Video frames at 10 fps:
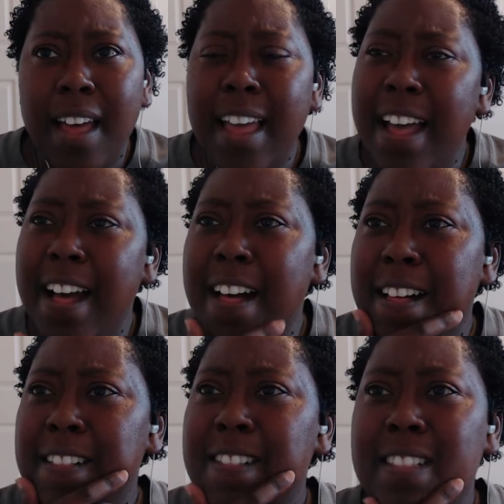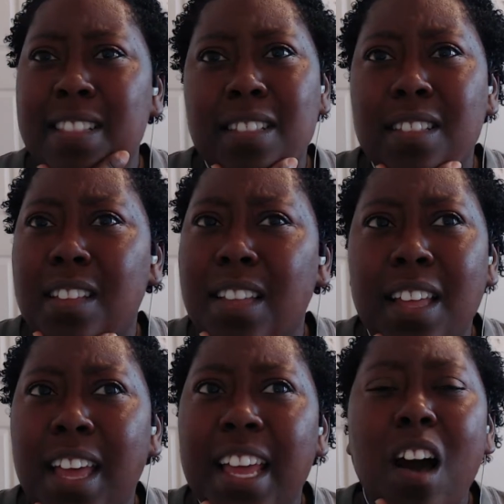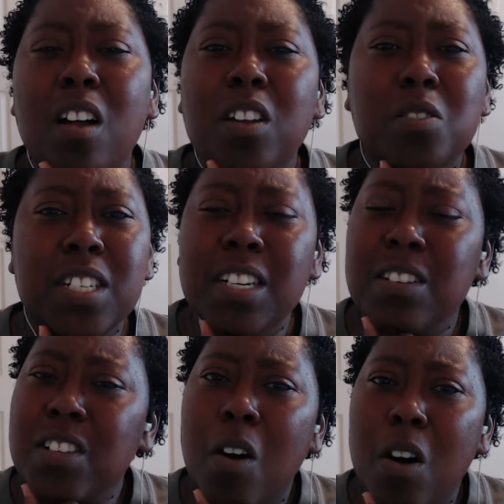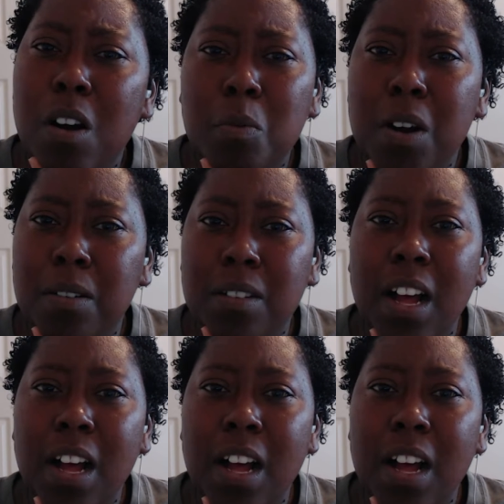In all those years of hard work,